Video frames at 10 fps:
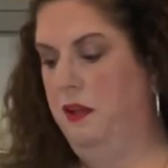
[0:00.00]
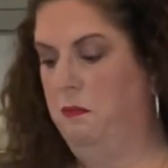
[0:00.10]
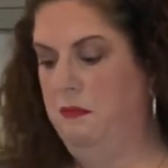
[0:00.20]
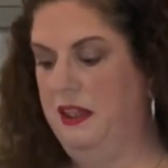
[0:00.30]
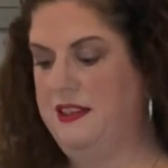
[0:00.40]
to
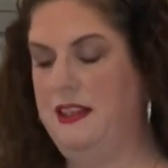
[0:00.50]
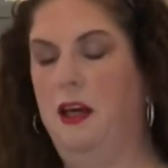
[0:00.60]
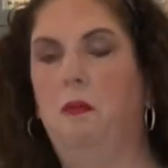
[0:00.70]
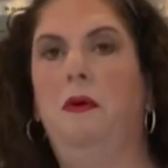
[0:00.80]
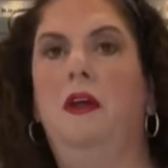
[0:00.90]
mix
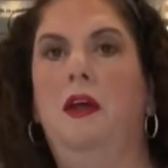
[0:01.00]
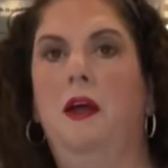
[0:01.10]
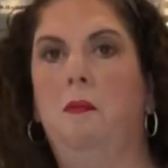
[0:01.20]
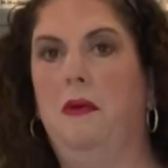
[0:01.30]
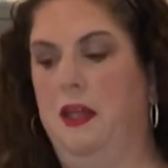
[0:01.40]
up
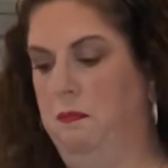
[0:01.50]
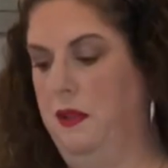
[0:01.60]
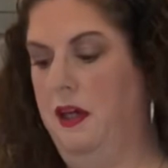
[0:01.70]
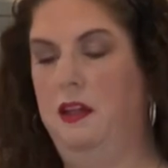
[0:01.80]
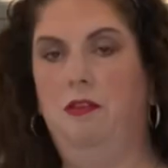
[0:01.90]
my
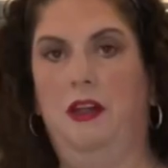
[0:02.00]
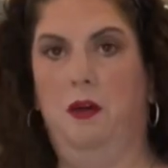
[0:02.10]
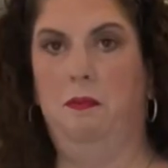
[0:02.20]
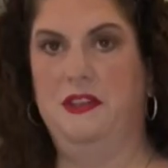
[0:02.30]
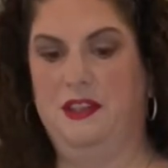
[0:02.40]
cauliflower
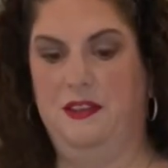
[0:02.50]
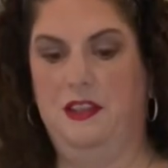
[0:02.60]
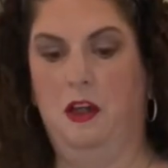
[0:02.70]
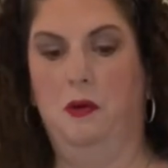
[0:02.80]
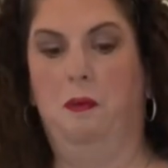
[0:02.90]
biscuit
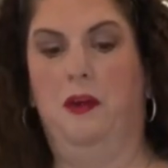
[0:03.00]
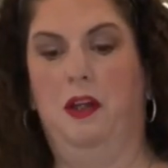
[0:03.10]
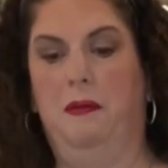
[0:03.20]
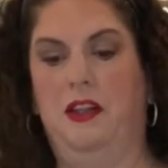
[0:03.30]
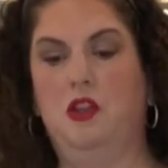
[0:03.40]
dough, and we're going to
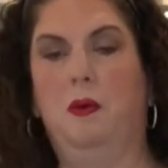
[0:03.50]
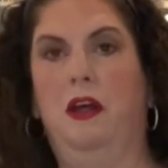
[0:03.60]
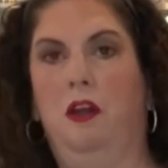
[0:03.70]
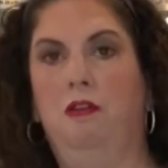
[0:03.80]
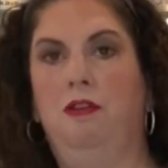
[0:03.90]
make
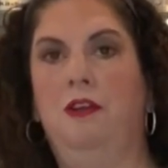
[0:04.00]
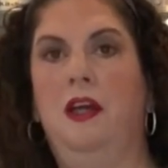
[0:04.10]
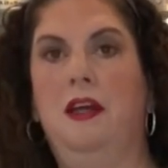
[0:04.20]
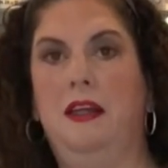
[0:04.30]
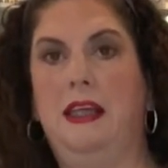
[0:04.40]
12
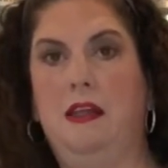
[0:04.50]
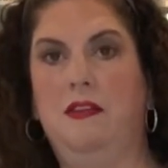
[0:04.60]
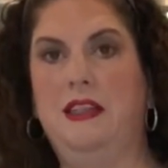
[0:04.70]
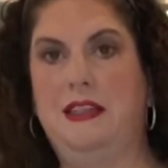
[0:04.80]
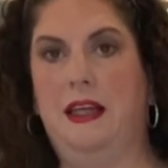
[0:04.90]

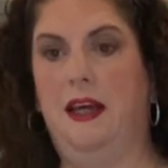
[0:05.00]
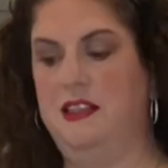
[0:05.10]
even-sized